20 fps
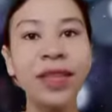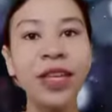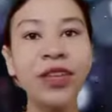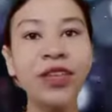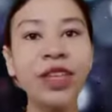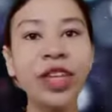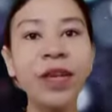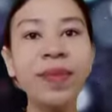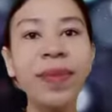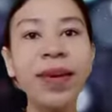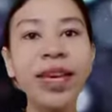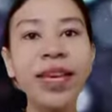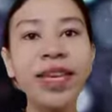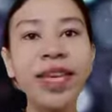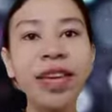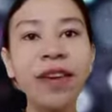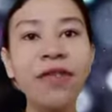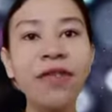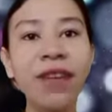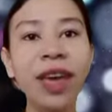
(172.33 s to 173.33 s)
Teacher may
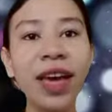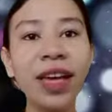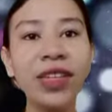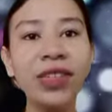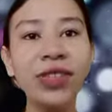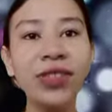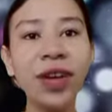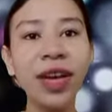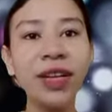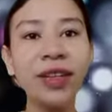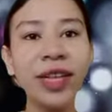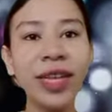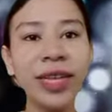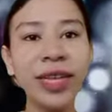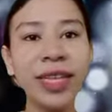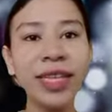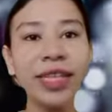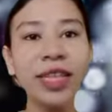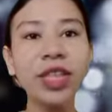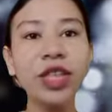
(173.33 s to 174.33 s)
give extra
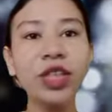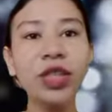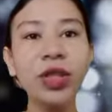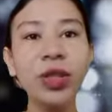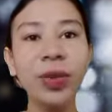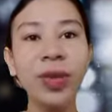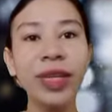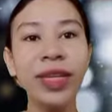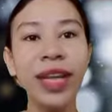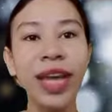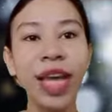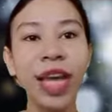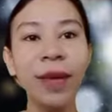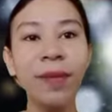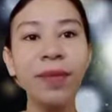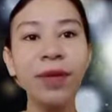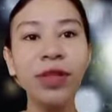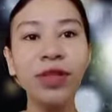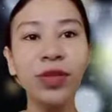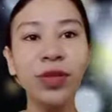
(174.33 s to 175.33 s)
credit to
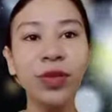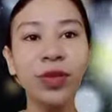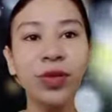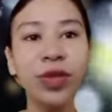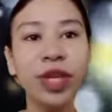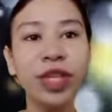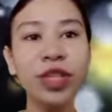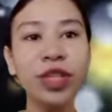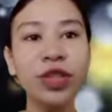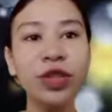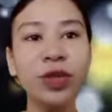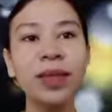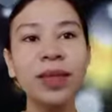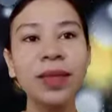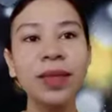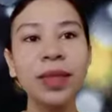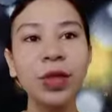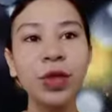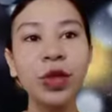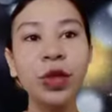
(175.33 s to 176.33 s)
enable students
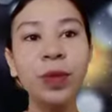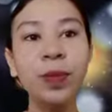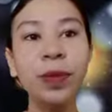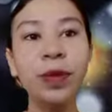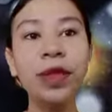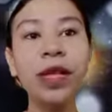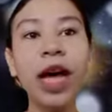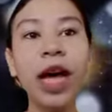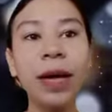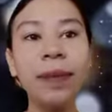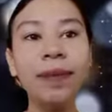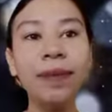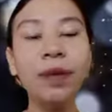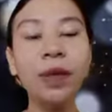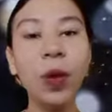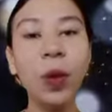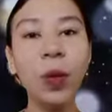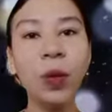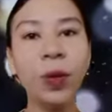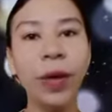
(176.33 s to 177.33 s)
to pull up
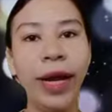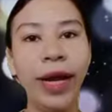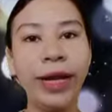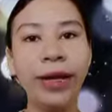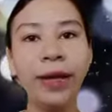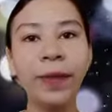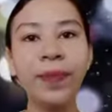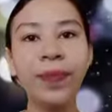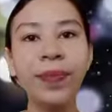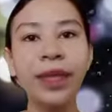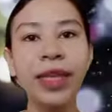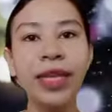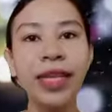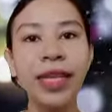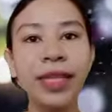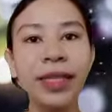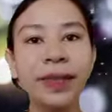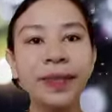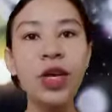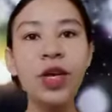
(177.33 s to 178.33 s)
low grade.
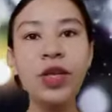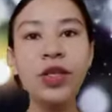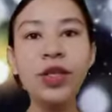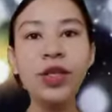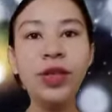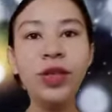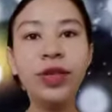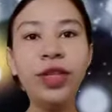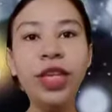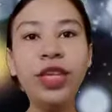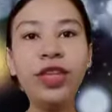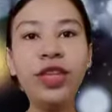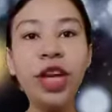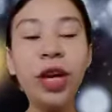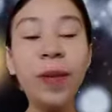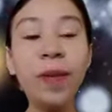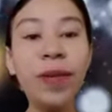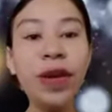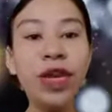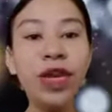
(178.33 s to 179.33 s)
So
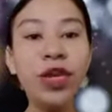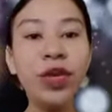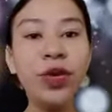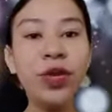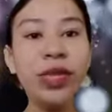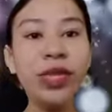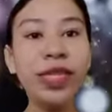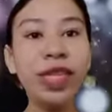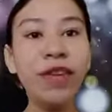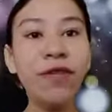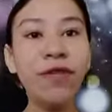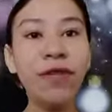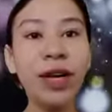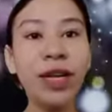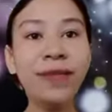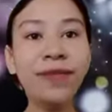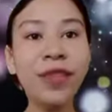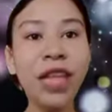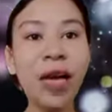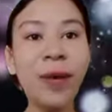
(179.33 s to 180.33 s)
teacher may use
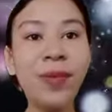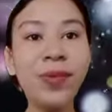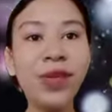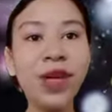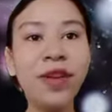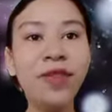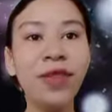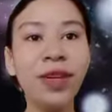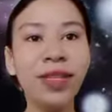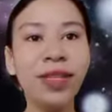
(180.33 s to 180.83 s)
different types of